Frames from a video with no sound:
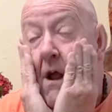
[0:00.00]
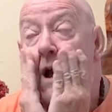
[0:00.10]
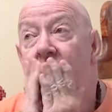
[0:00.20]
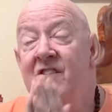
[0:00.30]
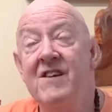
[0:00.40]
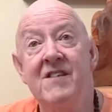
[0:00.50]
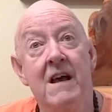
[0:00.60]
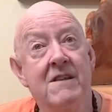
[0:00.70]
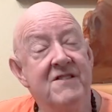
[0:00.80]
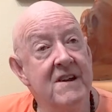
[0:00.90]
And she
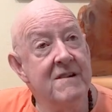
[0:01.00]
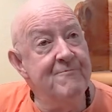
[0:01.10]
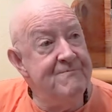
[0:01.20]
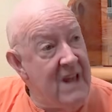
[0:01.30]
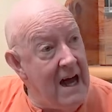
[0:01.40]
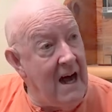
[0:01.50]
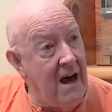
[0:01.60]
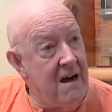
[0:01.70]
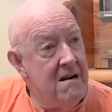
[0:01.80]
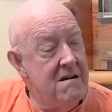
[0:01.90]
says,
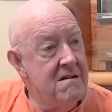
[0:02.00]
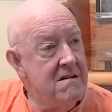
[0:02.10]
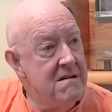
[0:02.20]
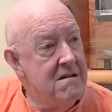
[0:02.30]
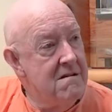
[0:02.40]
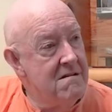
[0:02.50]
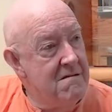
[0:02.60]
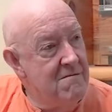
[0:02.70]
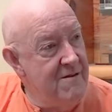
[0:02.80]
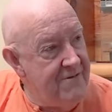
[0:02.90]
"Yeah, went